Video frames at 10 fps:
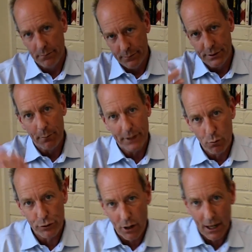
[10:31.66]
something
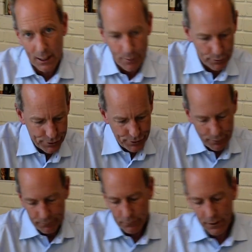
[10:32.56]
we'll talk about
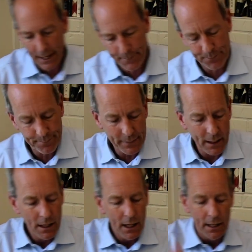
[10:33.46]
soon, okay?
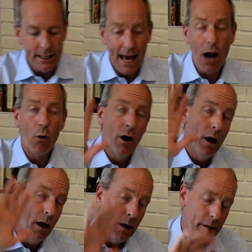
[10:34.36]
Now,
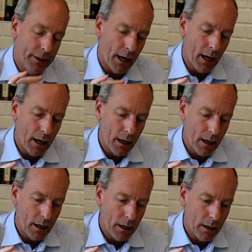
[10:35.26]

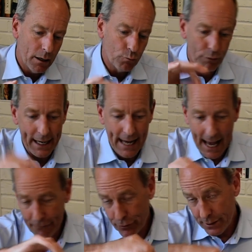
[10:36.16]
right
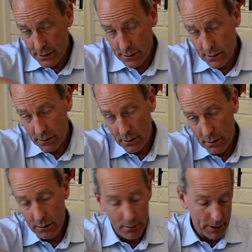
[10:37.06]
after this
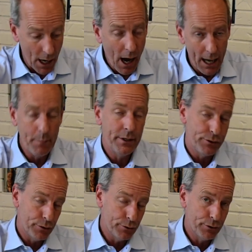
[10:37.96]
chyme is
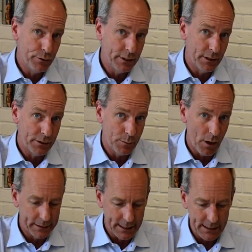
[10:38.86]
introduced into the
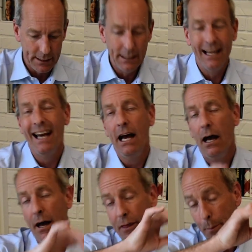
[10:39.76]
small intestine,
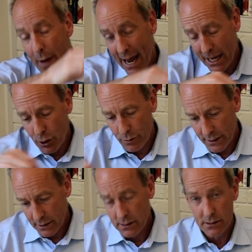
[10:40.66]
the
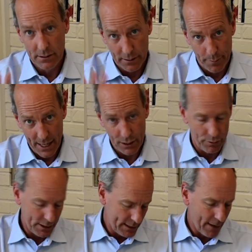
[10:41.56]
pancreas,
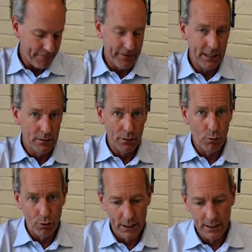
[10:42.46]
that funny little
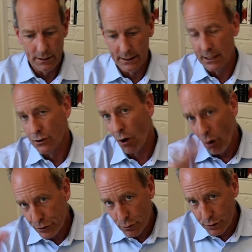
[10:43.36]
organ that does
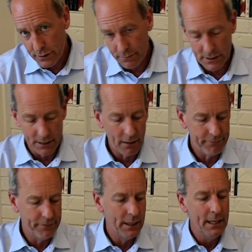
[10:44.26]
all sorts of
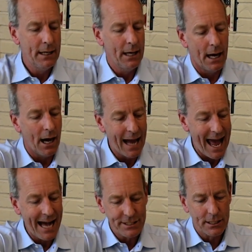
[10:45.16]
stuff,
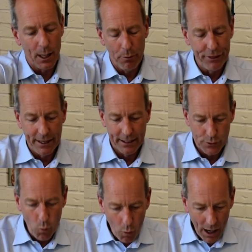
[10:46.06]
adds a couple
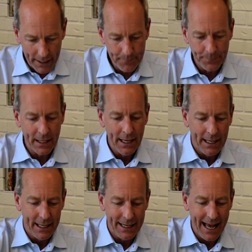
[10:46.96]
things. One,
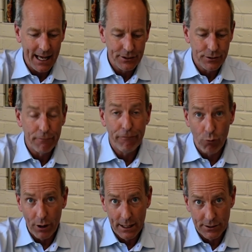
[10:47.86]
it adds
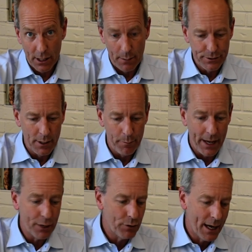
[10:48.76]
4 enzymes,
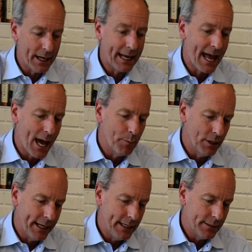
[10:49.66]
pancreatic
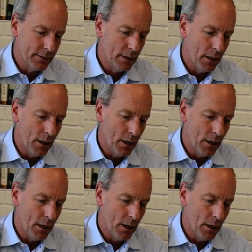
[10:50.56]
amylase,